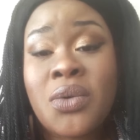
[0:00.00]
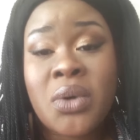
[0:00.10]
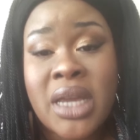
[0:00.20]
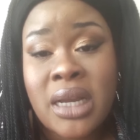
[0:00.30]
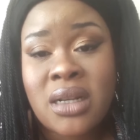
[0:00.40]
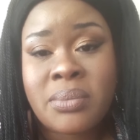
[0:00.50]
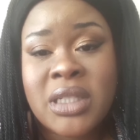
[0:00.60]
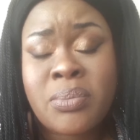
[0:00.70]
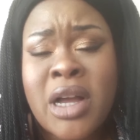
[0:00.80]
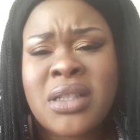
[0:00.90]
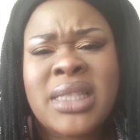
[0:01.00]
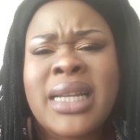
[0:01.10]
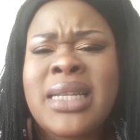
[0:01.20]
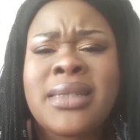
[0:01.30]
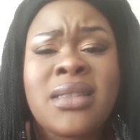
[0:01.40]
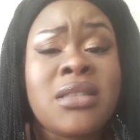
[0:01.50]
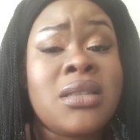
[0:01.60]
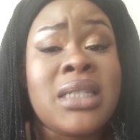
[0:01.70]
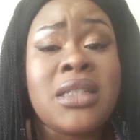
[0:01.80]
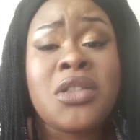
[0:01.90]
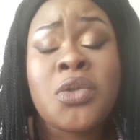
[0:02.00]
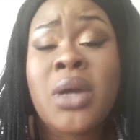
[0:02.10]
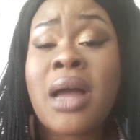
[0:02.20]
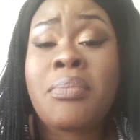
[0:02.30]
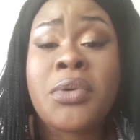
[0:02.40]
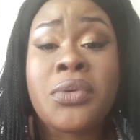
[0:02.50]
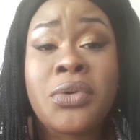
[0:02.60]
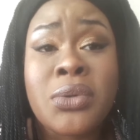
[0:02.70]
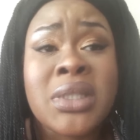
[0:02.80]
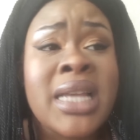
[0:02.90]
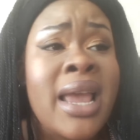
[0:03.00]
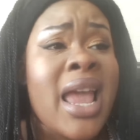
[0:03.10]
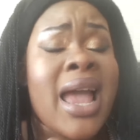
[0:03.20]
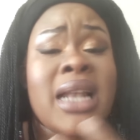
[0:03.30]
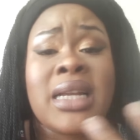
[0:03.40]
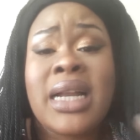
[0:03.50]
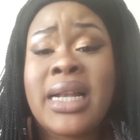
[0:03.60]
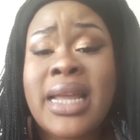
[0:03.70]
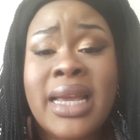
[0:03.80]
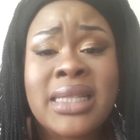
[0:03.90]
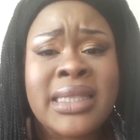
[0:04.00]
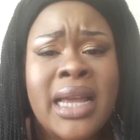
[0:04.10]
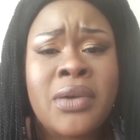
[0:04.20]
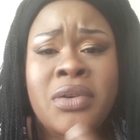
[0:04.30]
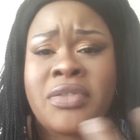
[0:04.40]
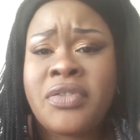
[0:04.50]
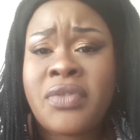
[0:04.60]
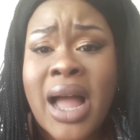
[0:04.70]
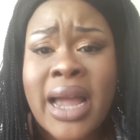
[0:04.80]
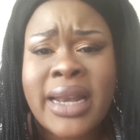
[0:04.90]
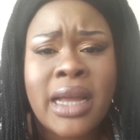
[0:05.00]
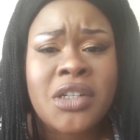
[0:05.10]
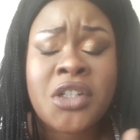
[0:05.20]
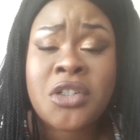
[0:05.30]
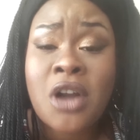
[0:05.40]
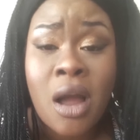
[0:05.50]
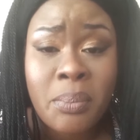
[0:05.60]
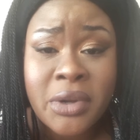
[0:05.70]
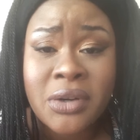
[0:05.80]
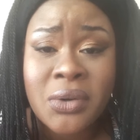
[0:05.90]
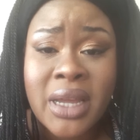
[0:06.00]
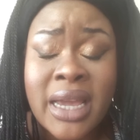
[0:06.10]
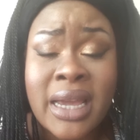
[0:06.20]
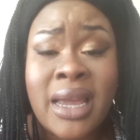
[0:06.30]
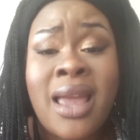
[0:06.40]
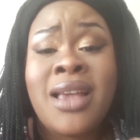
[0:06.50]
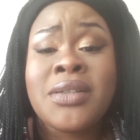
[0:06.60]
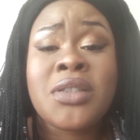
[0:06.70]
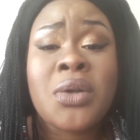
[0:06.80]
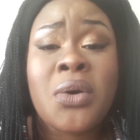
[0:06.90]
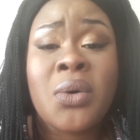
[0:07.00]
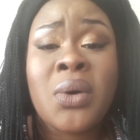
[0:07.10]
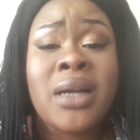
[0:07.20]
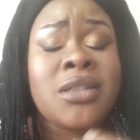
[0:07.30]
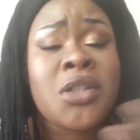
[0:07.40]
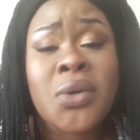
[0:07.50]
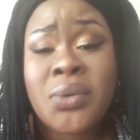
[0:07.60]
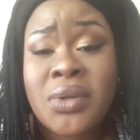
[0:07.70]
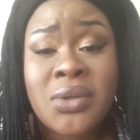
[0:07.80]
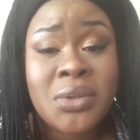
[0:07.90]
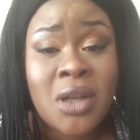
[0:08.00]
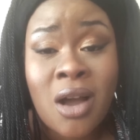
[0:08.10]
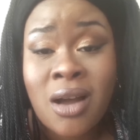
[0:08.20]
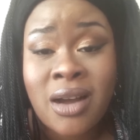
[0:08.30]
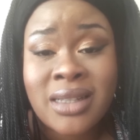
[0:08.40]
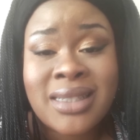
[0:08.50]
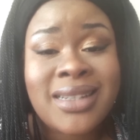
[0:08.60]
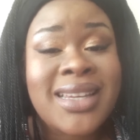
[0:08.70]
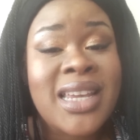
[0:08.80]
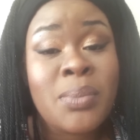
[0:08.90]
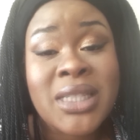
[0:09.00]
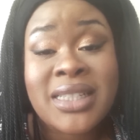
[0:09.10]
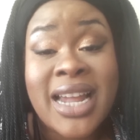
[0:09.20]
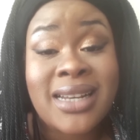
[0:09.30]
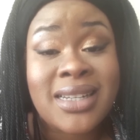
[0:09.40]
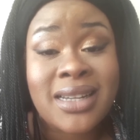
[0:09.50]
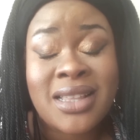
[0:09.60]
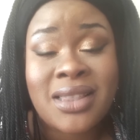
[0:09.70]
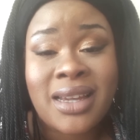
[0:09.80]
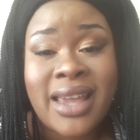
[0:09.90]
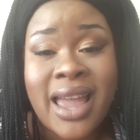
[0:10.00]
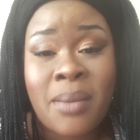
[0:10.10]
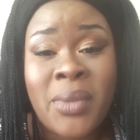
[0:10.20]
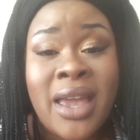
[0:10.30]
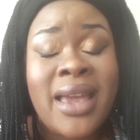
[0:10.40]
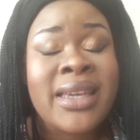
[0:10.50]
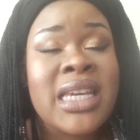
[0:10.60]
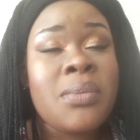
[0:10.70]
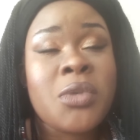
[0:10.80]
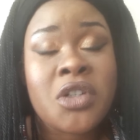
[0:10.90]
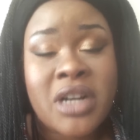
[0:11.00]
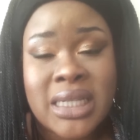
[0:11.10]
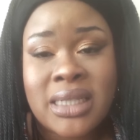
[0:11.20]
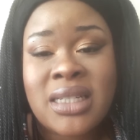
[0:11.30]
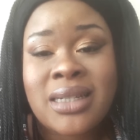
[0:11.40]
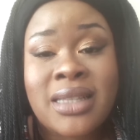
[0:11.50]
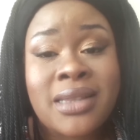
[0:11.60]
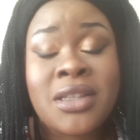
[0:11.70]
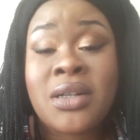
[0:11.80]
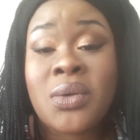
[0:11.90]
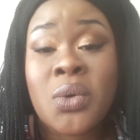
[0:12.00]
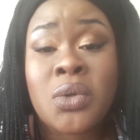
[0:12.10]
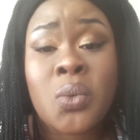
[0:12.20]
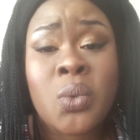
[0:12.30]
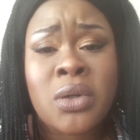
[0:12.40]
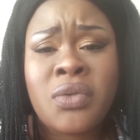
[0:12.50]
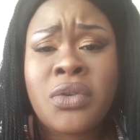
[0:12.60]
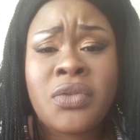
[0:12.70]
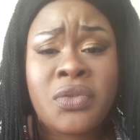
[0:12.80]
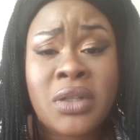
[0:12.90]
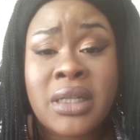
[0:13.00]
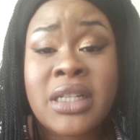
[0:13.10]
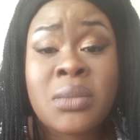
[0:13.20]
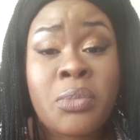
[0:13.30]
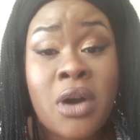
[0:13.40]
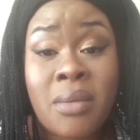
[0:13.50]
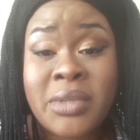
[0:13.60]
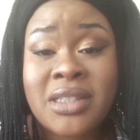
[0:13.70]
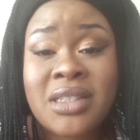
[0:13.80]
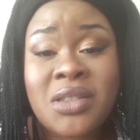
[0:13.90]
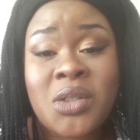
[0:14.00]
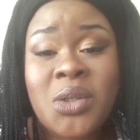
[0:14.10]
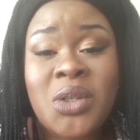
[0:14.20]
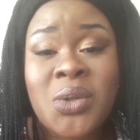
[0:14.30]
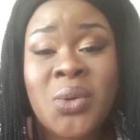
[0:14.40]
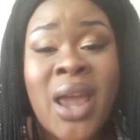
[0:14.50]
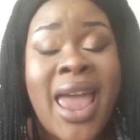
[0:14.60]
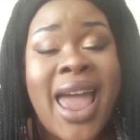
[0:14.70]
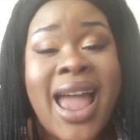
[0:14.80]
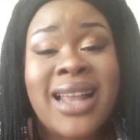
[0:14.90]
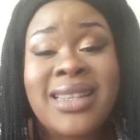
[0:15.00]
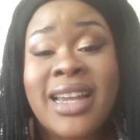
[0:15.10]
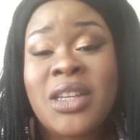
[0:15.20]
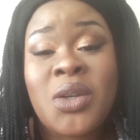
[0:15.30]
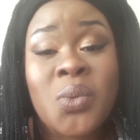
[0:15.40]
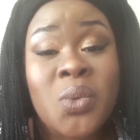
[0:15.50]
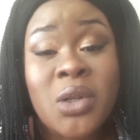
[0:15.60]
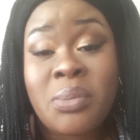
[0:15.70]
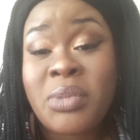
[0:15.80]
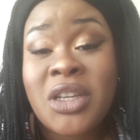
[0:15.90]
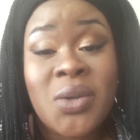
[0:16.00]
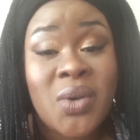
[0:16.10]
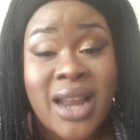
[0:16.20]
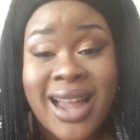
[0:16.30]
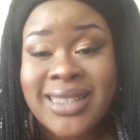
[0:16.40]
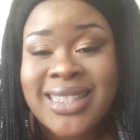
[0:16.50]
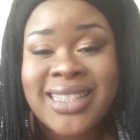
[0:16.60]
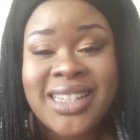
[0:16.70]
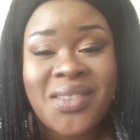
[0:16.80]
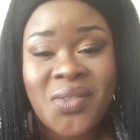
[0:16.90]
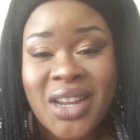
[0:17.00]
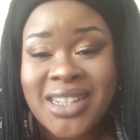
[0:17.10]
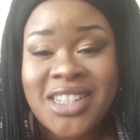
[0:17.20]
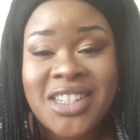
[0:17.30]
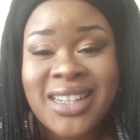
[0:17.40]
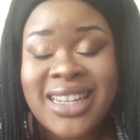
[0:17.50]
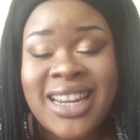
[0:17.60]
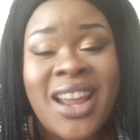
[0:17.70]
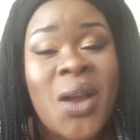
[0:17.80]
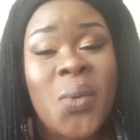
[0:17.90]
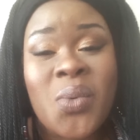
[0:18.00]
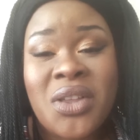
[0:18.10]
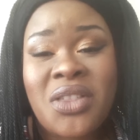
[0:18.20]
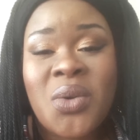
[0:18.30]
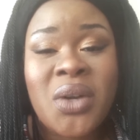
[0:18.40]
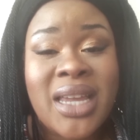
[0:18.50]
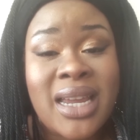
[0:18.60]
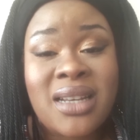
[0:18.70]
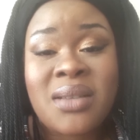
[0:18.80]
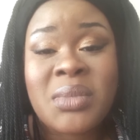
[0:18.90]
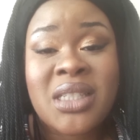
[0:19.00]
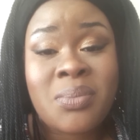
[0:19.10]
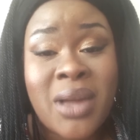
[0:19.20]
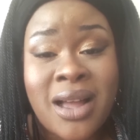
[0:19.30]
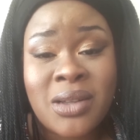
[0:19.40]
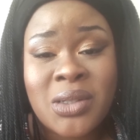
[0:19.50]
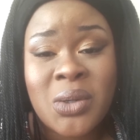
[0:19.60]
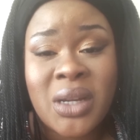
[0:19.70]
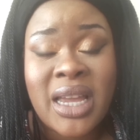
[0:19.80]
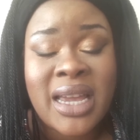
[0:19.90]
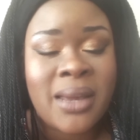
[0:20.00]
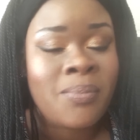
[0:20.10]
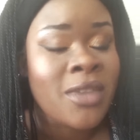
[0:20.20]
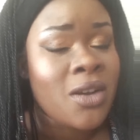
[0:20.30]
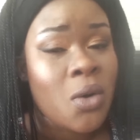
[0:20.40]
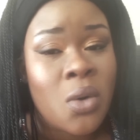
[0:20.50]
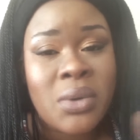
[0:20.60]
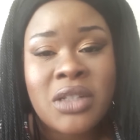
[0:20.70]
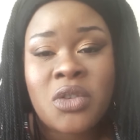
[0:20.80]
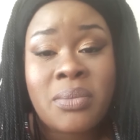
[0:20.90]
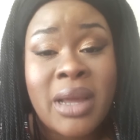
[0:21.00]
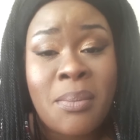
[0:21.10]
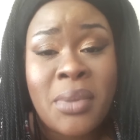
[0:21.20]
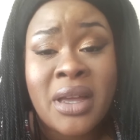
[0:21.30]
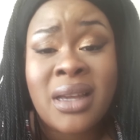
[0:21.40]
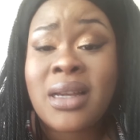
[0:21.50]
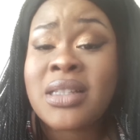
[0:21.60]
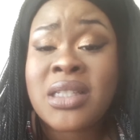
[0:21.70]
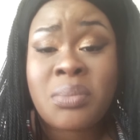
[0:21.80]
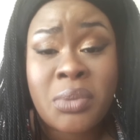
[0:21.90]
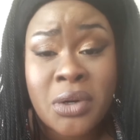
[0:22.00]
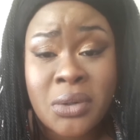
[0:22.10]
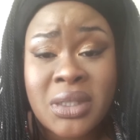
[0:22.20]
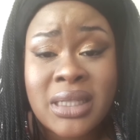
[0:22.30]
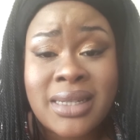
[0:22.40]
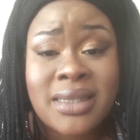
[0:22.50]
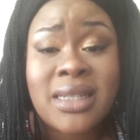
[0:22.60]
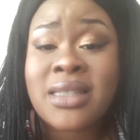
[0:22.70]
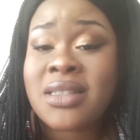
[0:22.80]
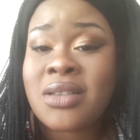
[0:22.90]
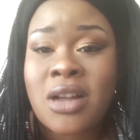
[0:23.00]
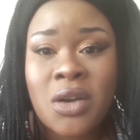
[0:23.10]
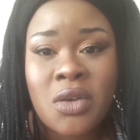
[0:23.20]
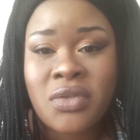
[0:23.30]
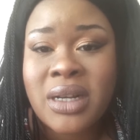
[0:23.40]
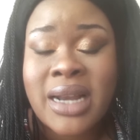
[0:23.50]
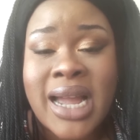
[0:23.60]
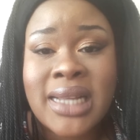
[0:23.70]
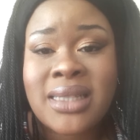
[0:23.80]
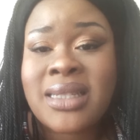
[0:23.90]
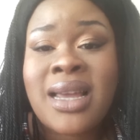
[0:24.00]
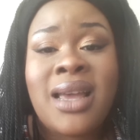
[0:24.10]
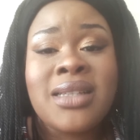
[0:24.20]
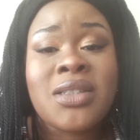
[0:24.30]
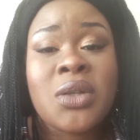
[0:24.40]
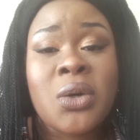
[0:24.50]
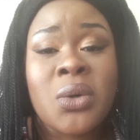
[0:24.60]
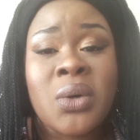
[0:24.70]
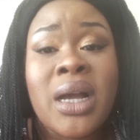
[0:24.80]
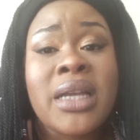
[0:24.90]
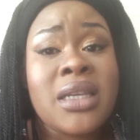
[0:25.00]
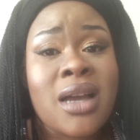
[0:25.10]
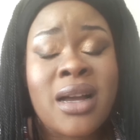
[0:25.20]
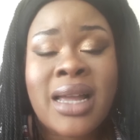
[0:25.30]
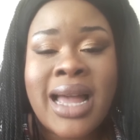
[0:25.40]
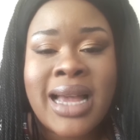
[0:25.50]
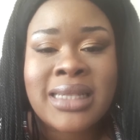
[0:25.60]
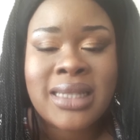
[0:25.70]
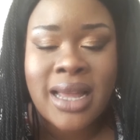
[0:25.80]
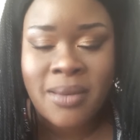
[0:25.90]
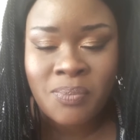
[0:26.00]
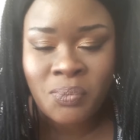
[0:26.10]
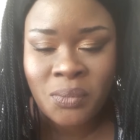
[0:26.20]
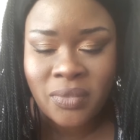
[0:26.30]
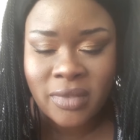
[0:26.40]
your kingdom spouse that He still needs to uproot and cleanse and refine and sharpen. Okay, so don't lose heart, keep standing in the gap, keep trusting that the Lord will fulfill His promises to you and that you will be united eventually with your kingdom spouse. Okay, always remember it's a process it's not overnight so yeah guys um